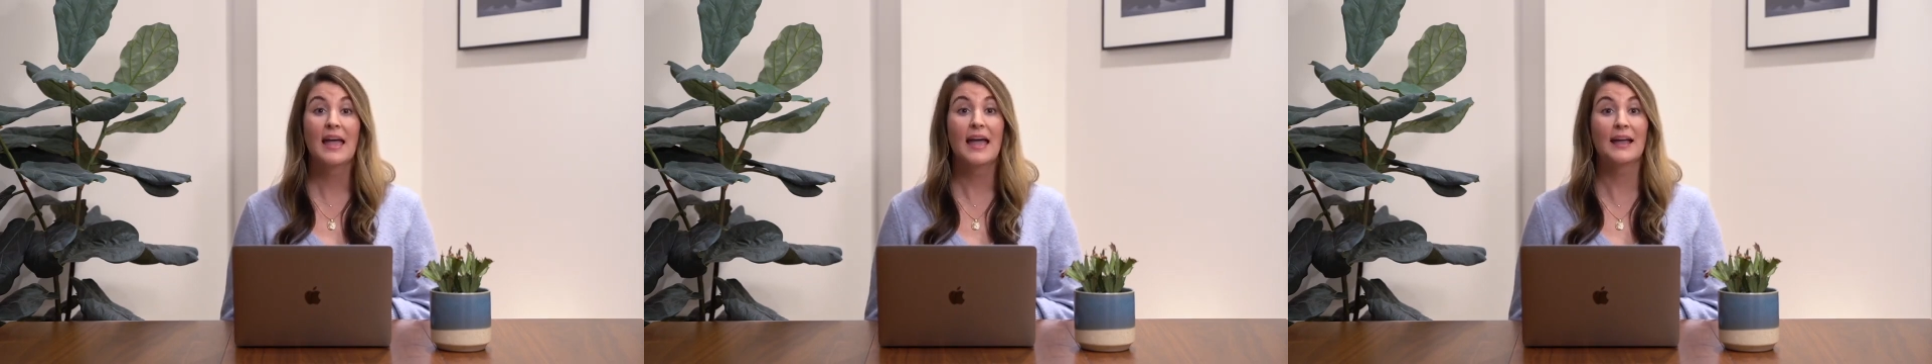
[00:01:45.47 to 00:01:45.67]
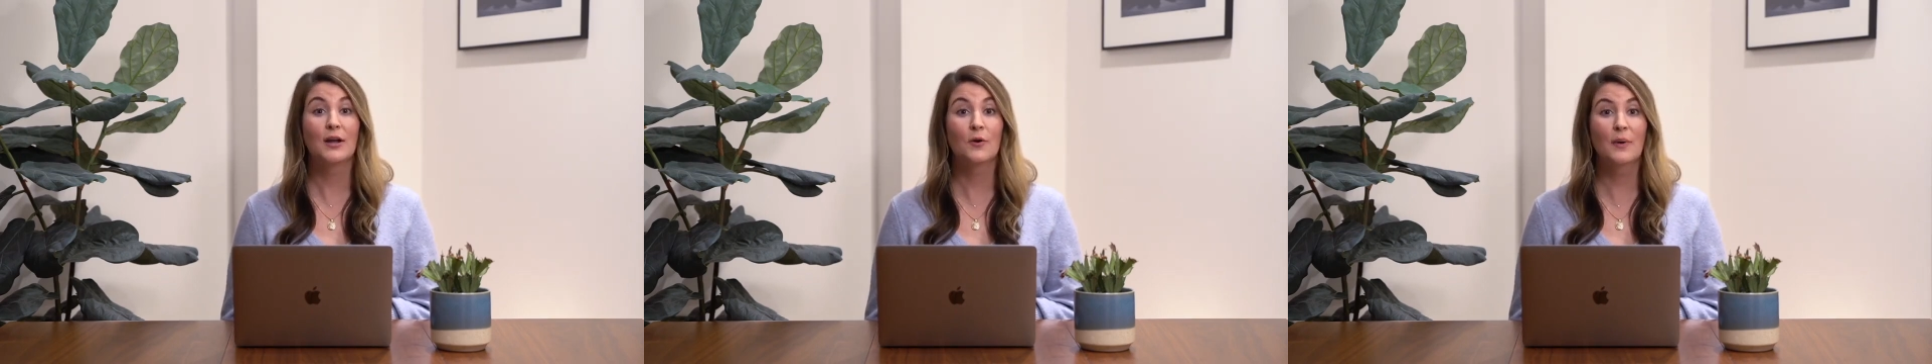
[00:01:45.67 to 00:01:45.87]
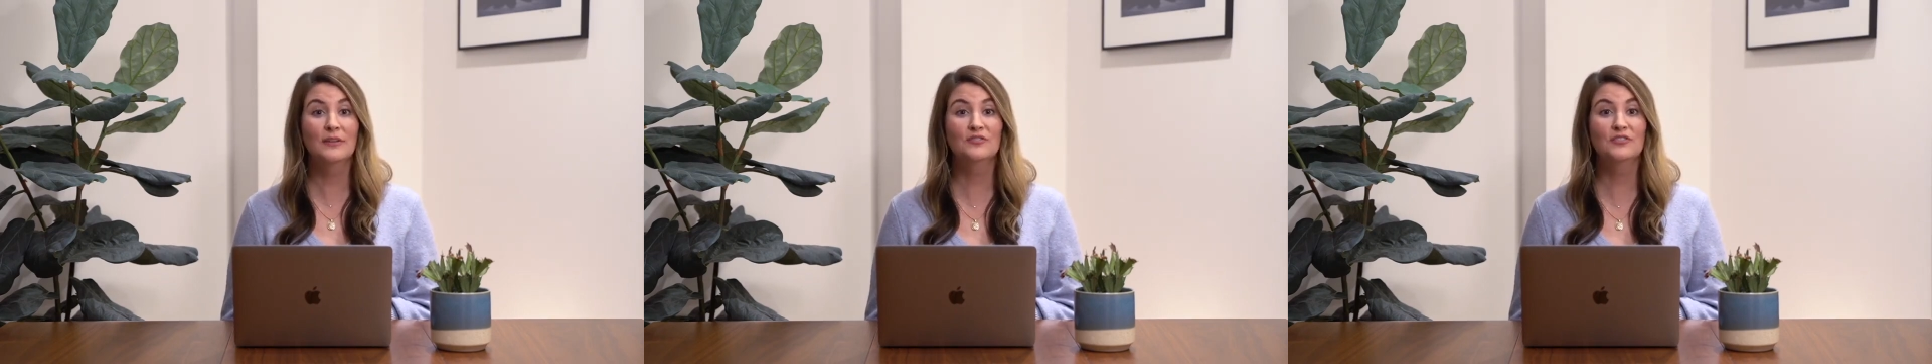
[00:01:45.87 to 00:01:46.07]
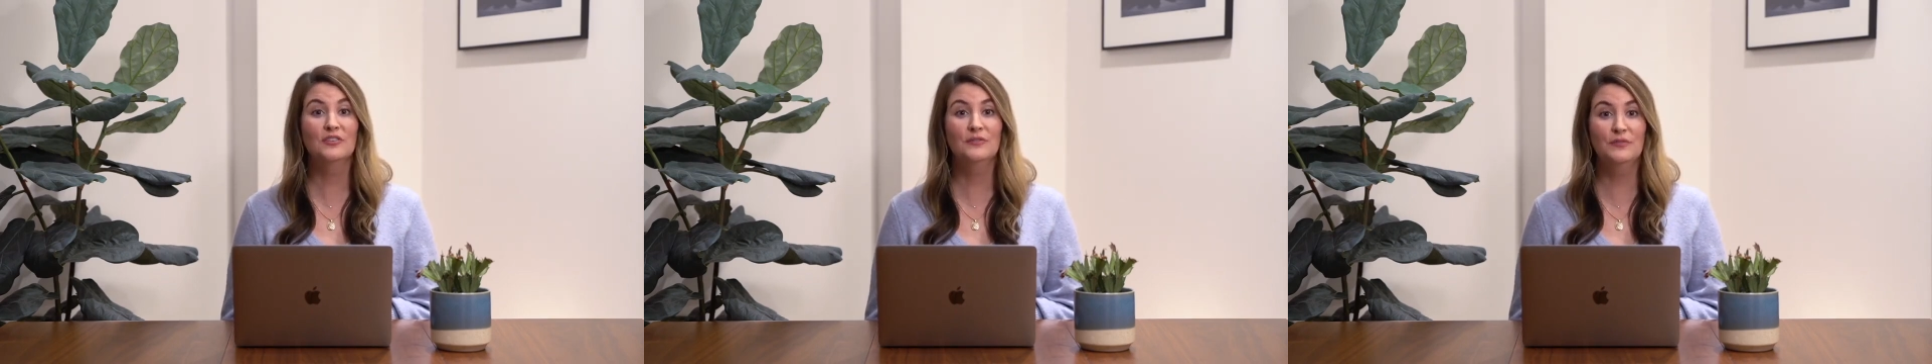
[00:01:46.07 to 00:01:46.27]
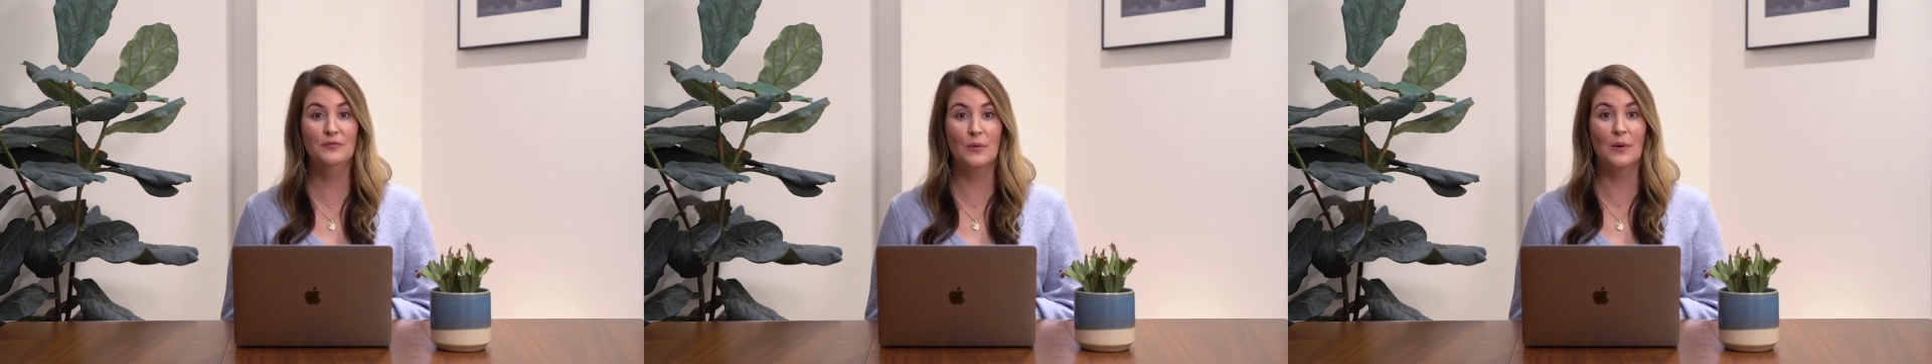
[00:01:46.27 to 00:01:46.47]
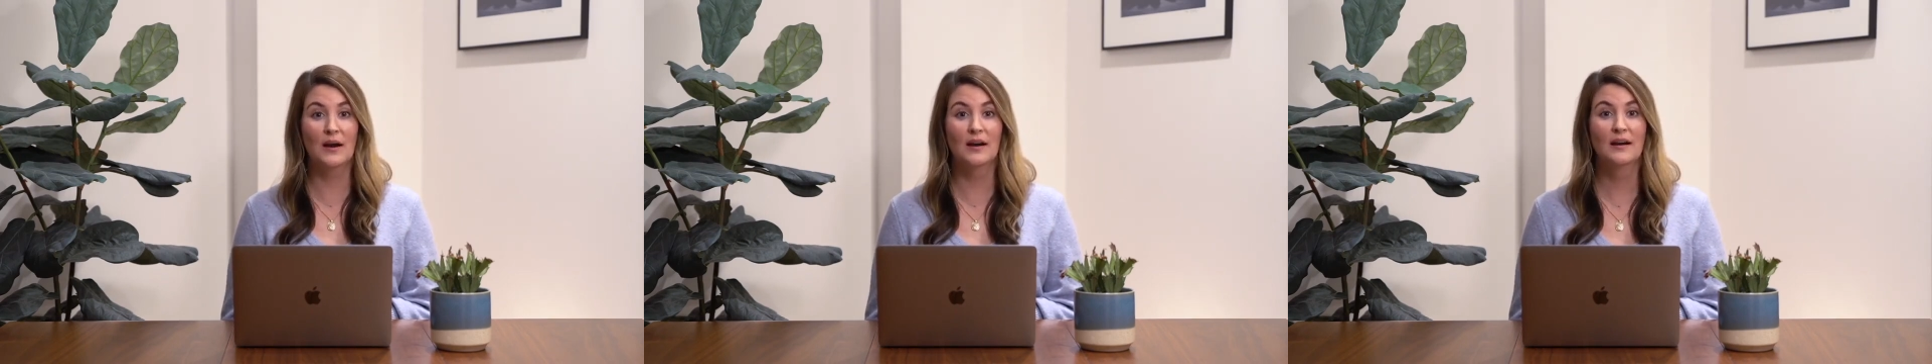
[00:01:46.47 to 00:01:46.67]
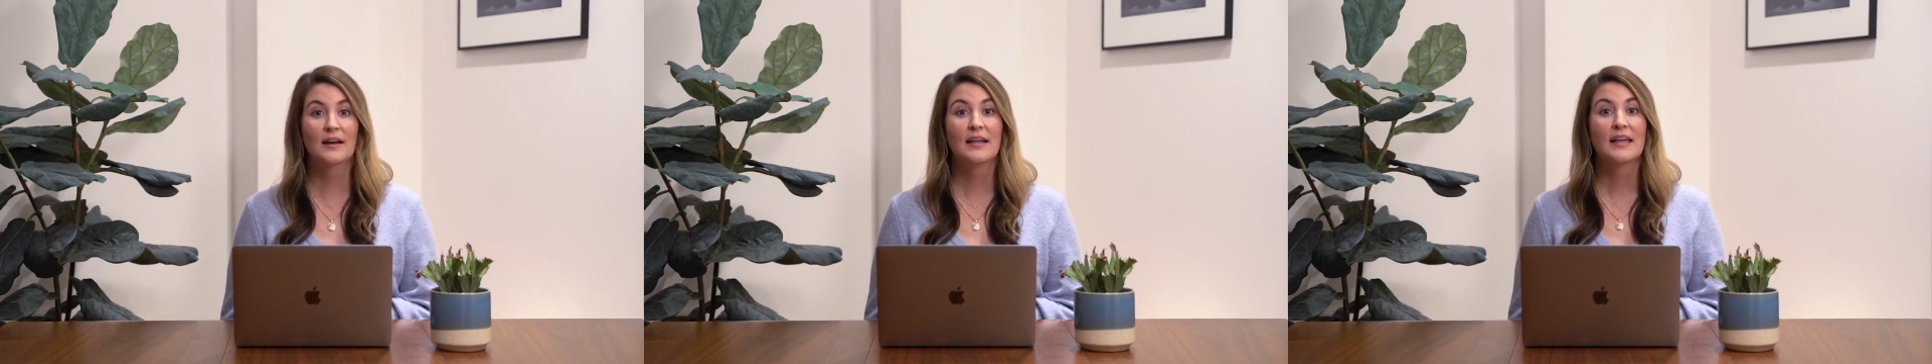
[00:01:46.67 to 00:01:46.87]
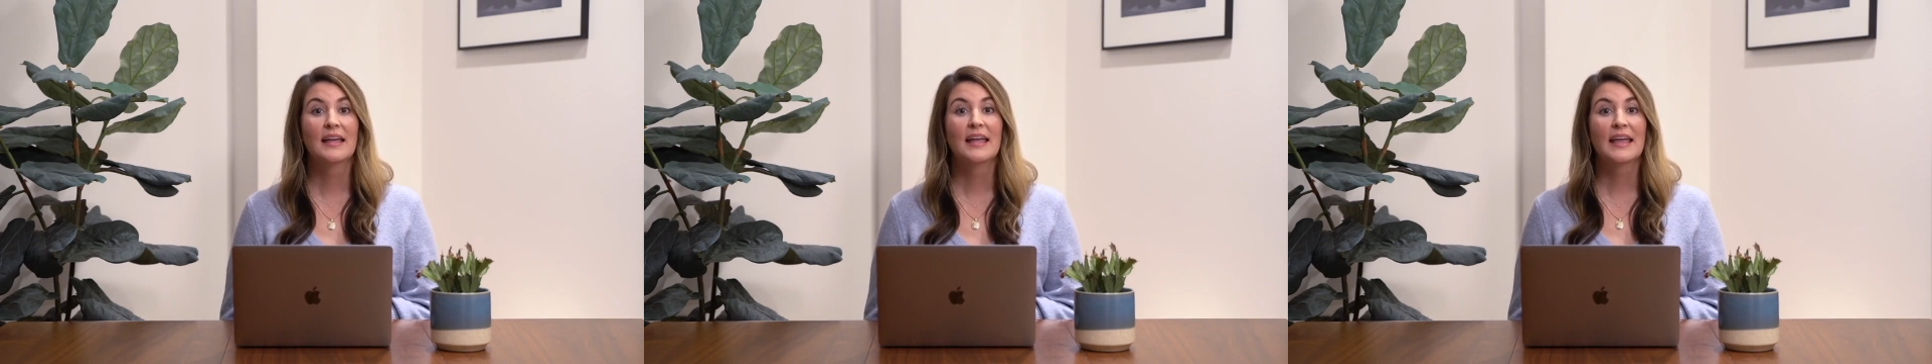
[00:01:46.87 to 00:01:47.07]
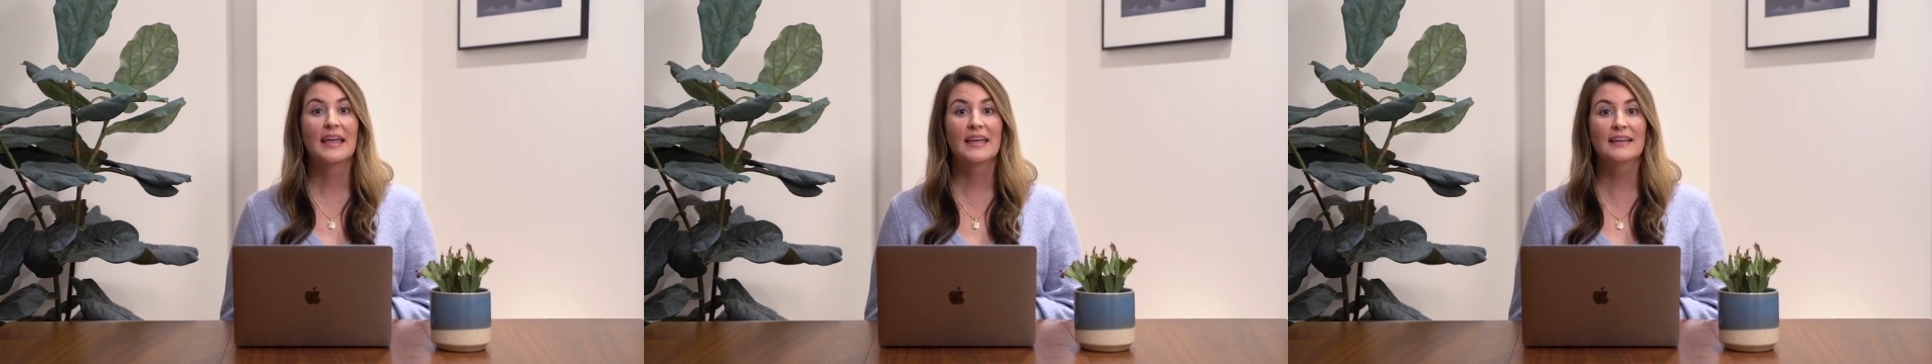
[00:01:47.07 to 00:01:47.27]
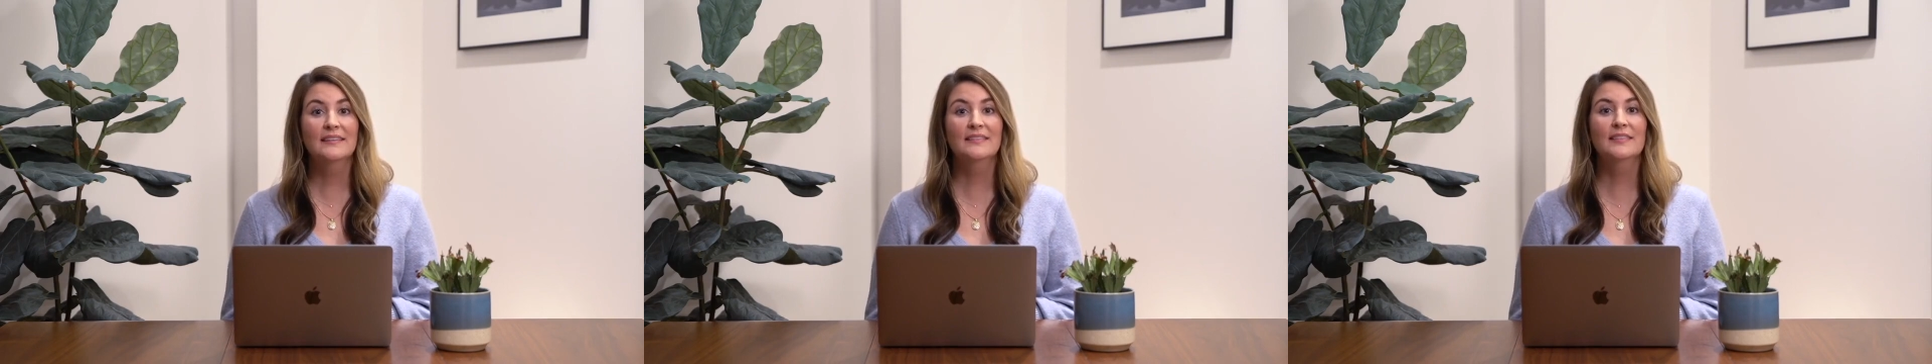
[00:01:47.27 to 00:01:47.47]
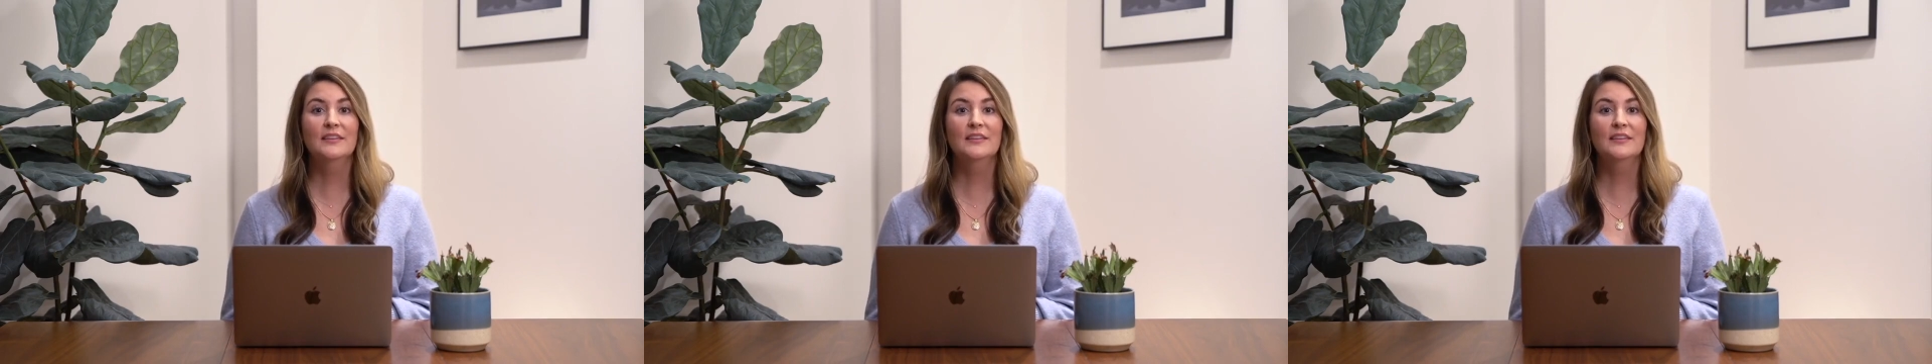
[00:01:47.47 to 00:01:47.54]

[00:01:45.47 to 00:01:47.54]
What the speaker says: And question 4, is